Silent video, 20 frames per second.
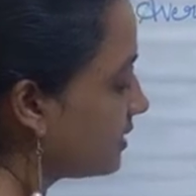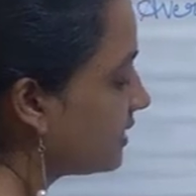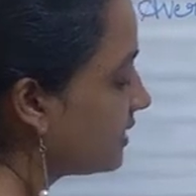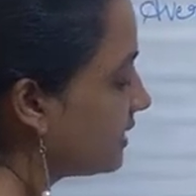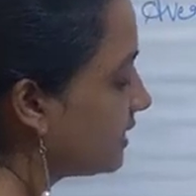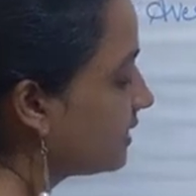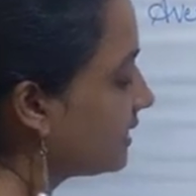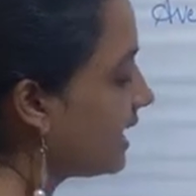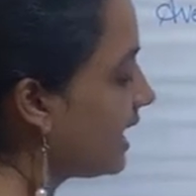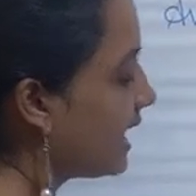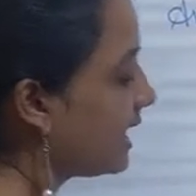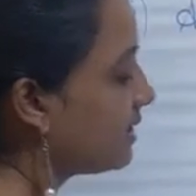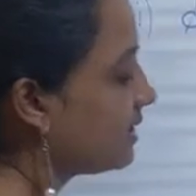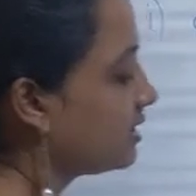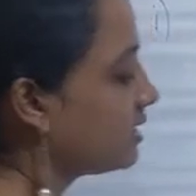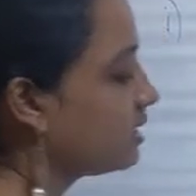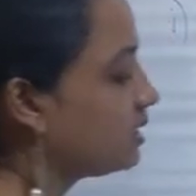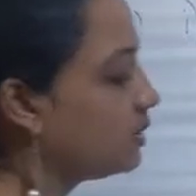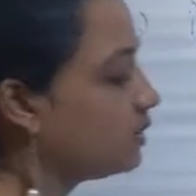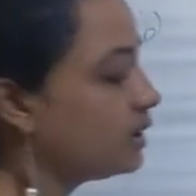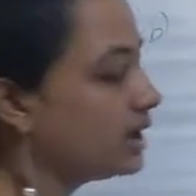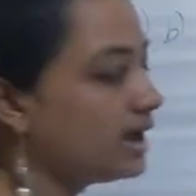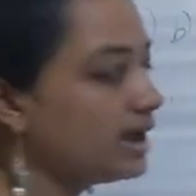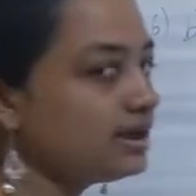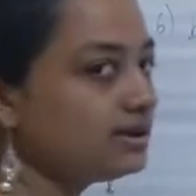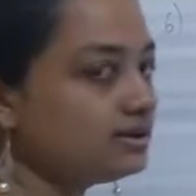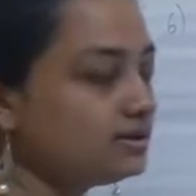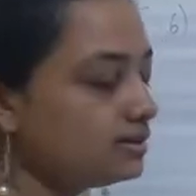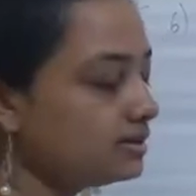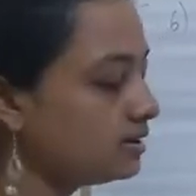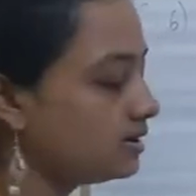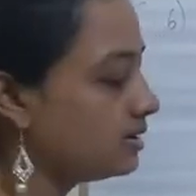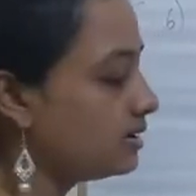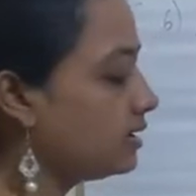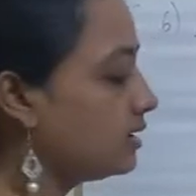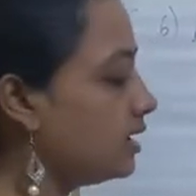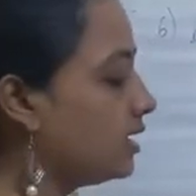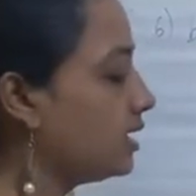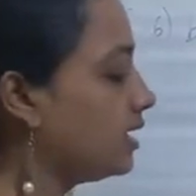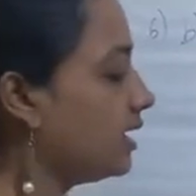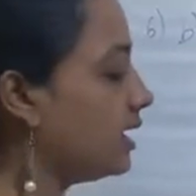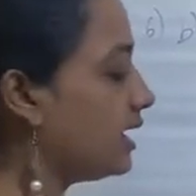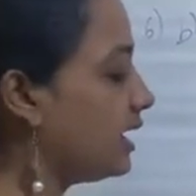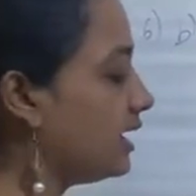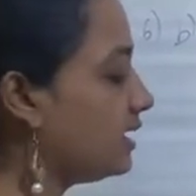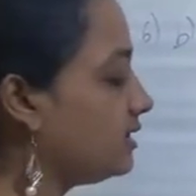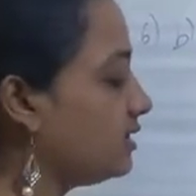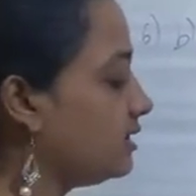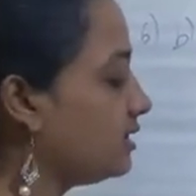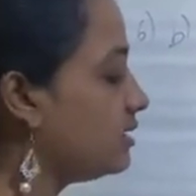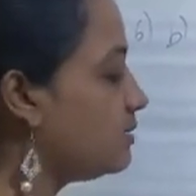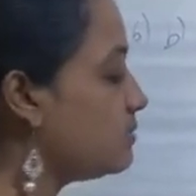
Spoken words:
This is the answer you get. And